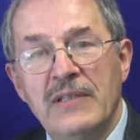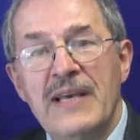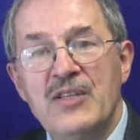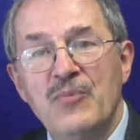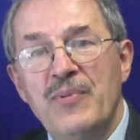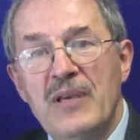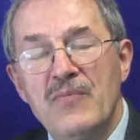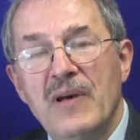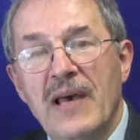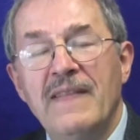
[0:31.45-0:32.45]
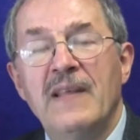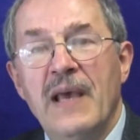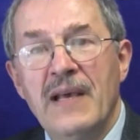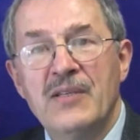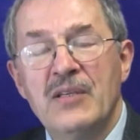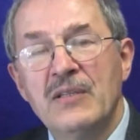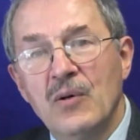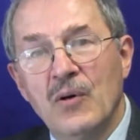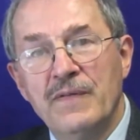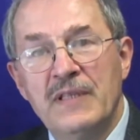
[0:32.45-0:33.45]
laser beam at the exit
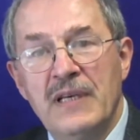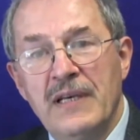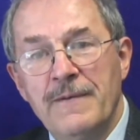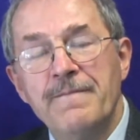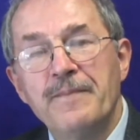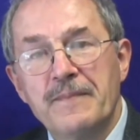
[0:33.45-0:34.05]
of the